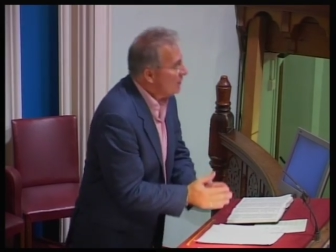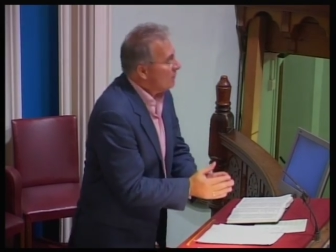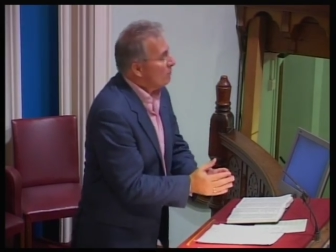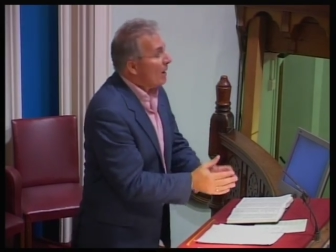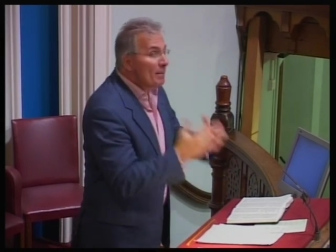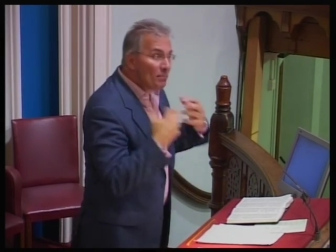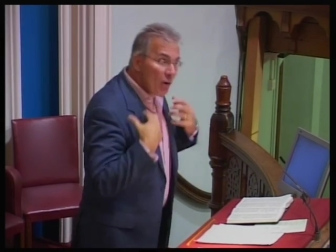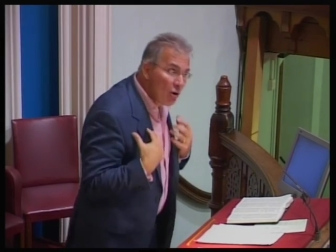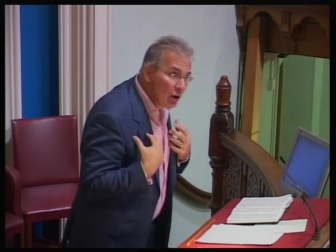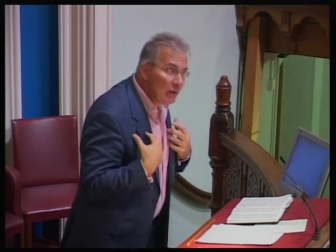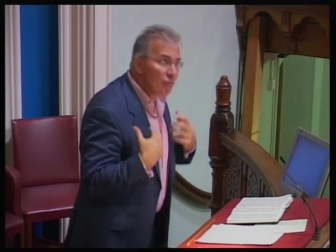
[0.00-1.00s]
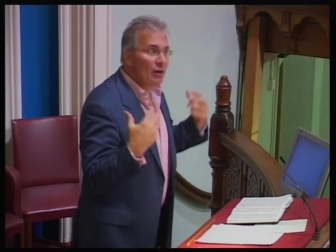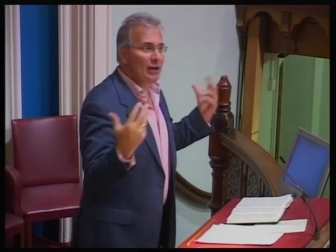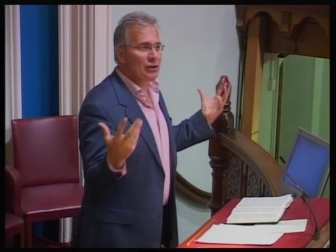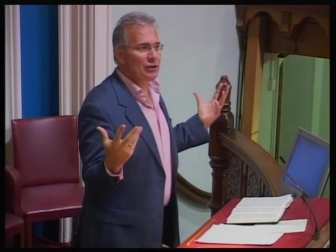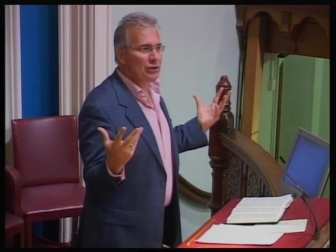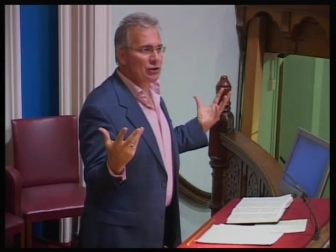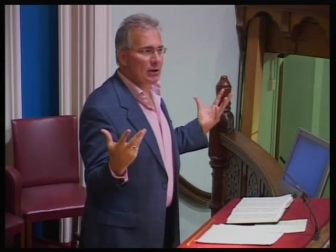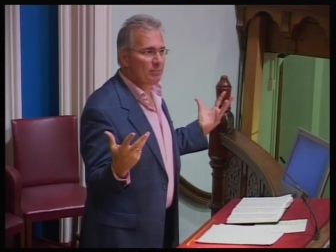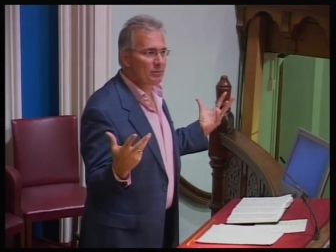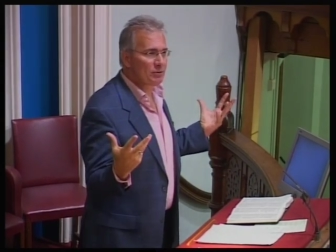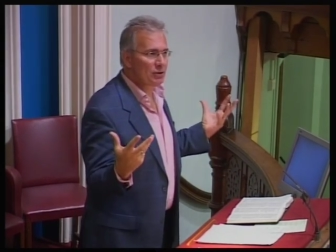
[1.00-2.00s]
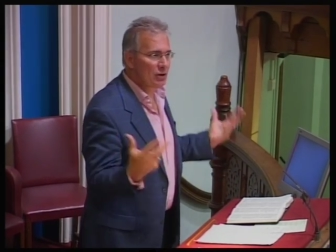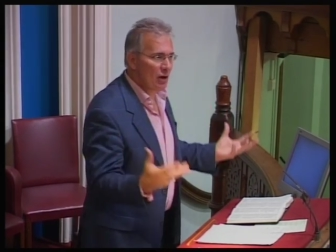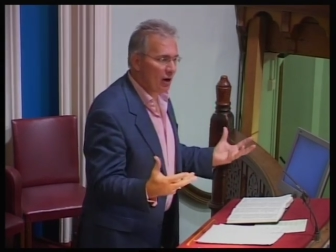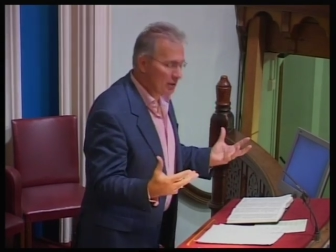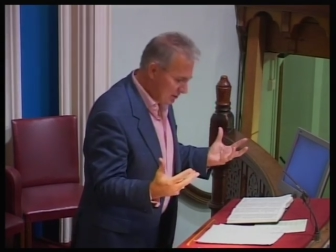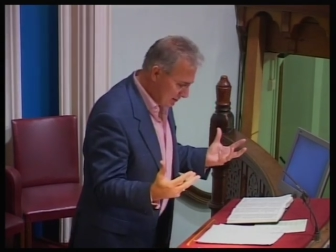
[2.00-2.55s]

My broken relationship to God.